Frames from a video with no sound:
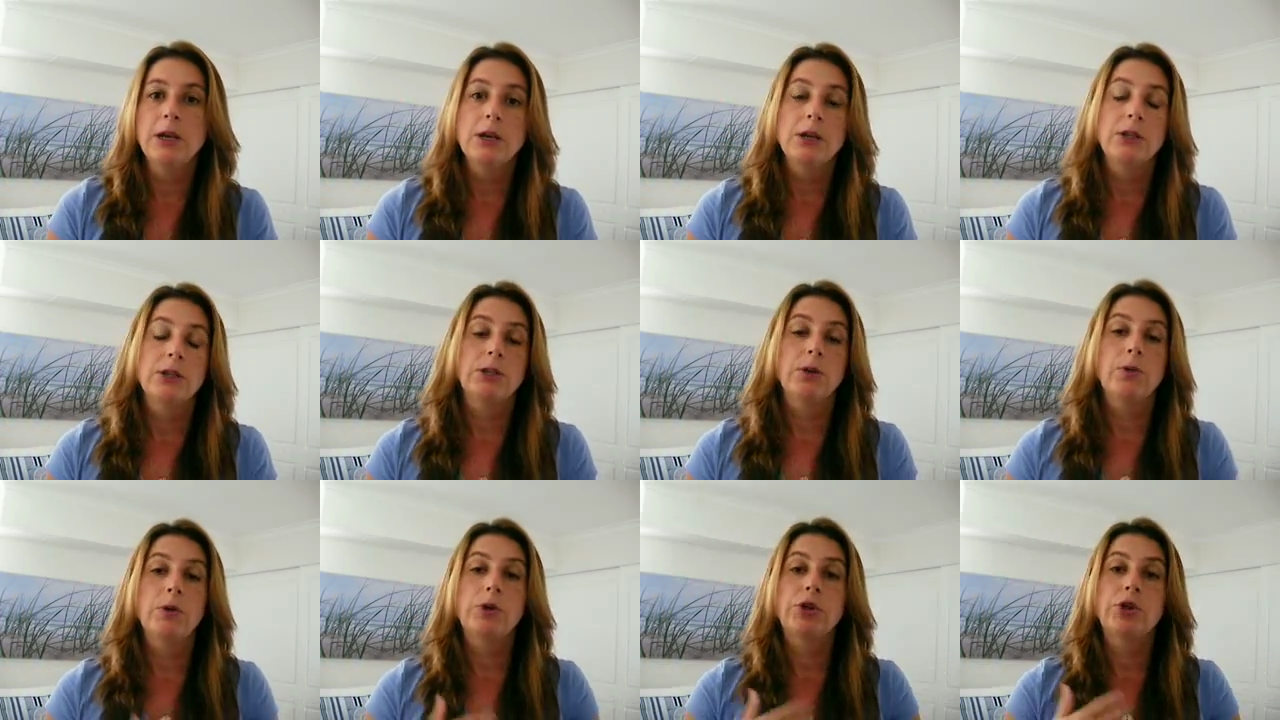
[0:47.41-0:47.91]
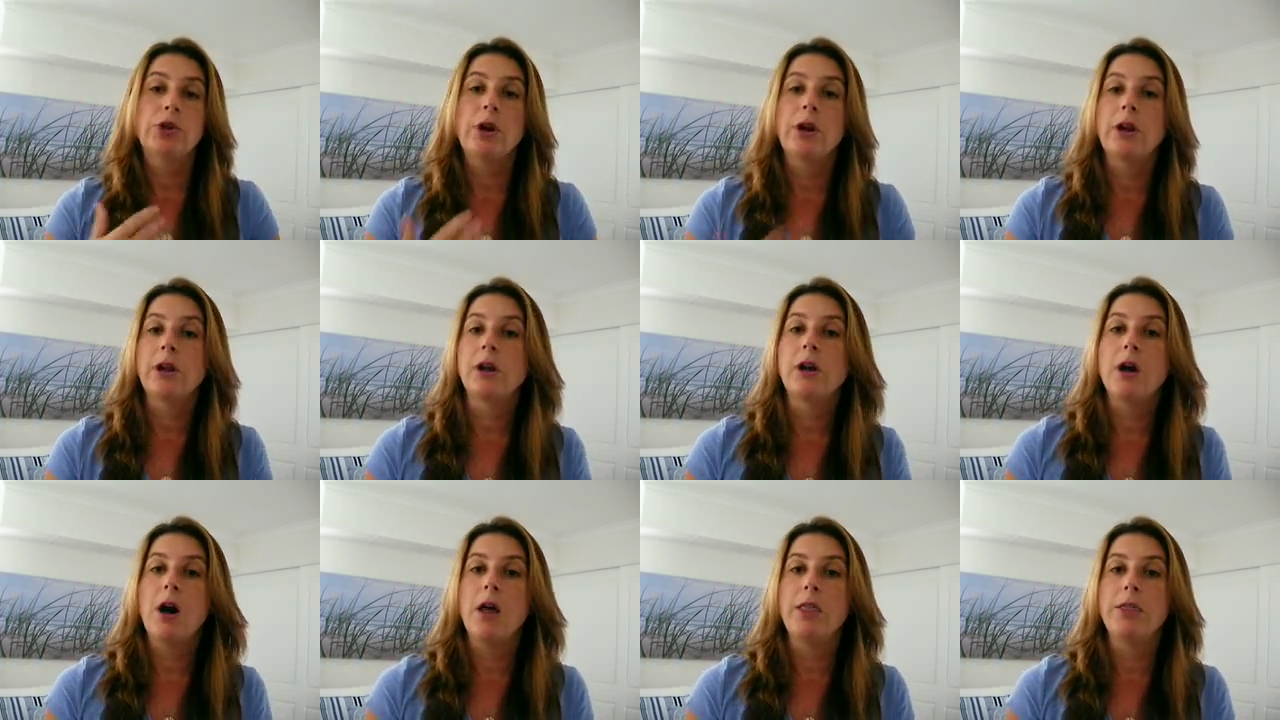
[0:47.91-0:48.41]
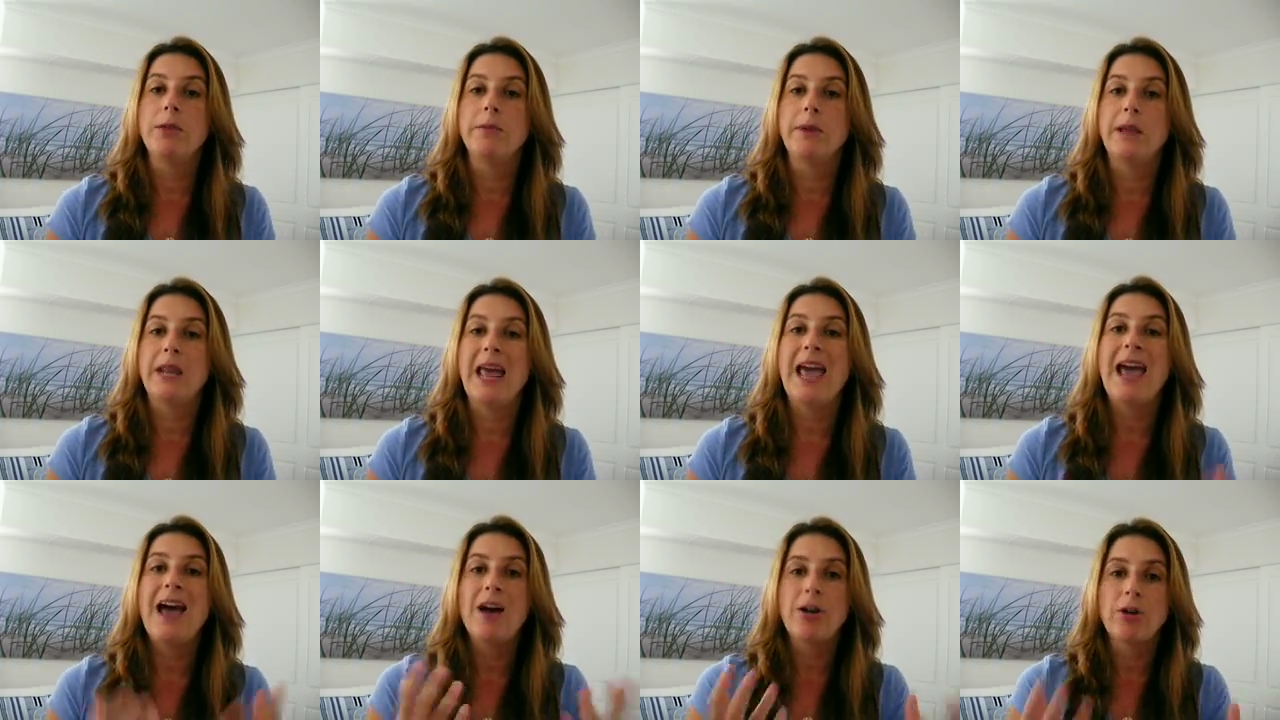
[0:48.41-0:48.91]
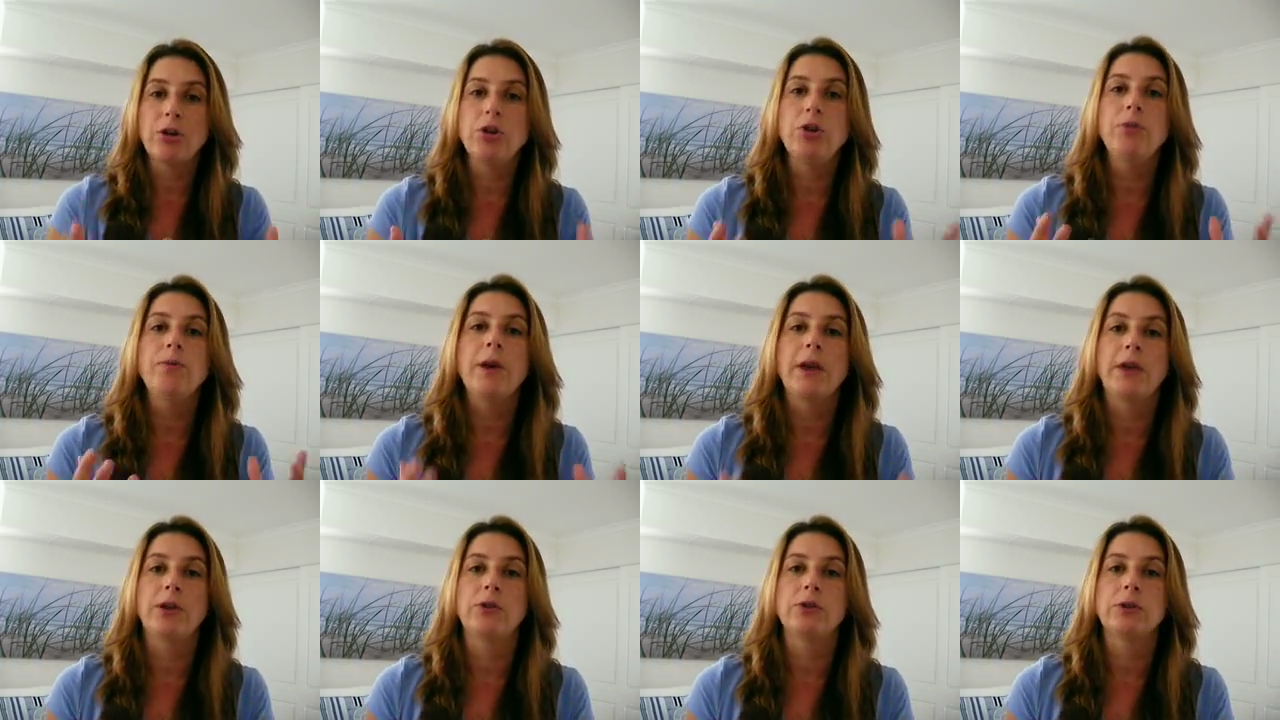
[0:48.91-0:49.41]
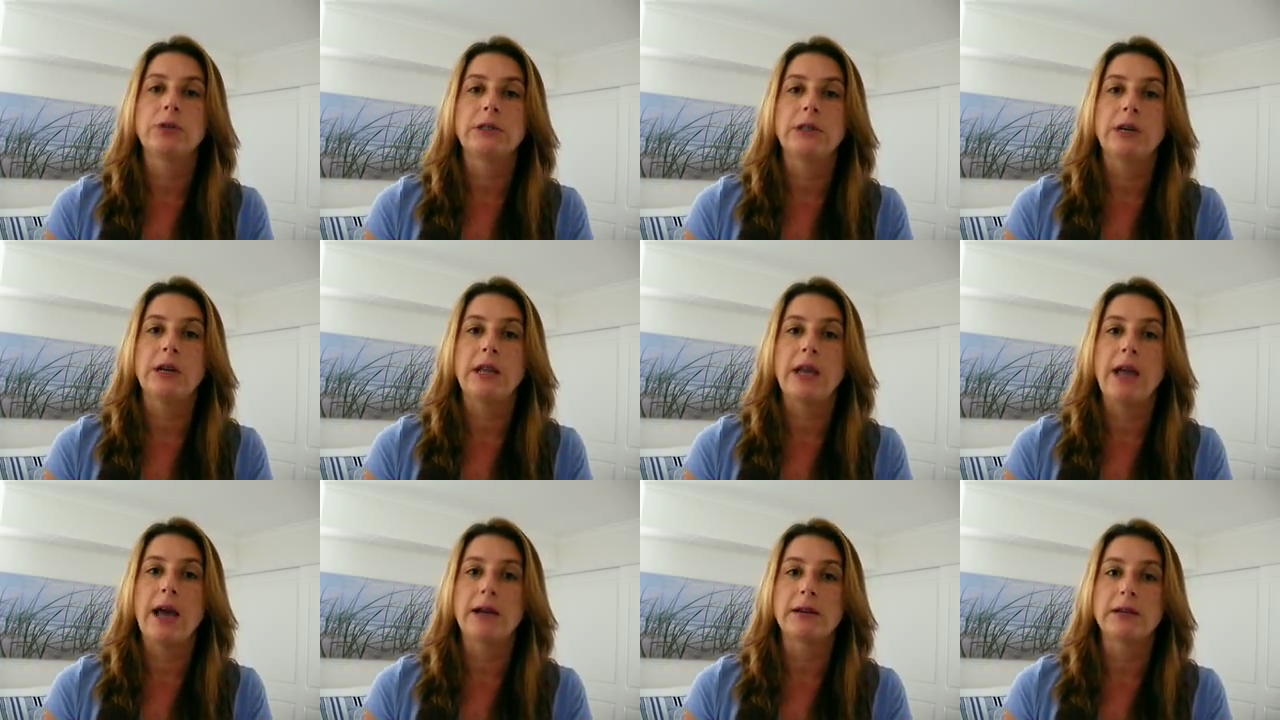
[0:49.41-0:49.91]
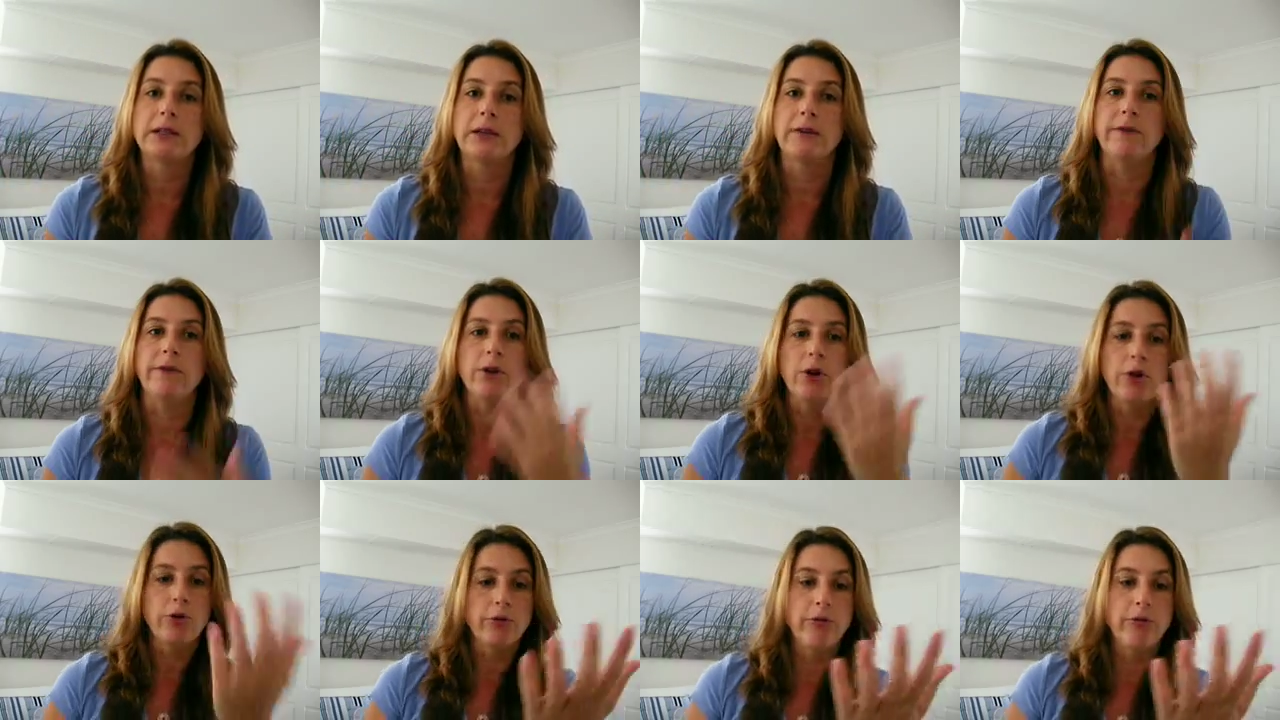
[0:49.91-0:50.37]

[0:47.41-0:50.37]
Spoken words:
So we're trying to guide them in how can you make your study active.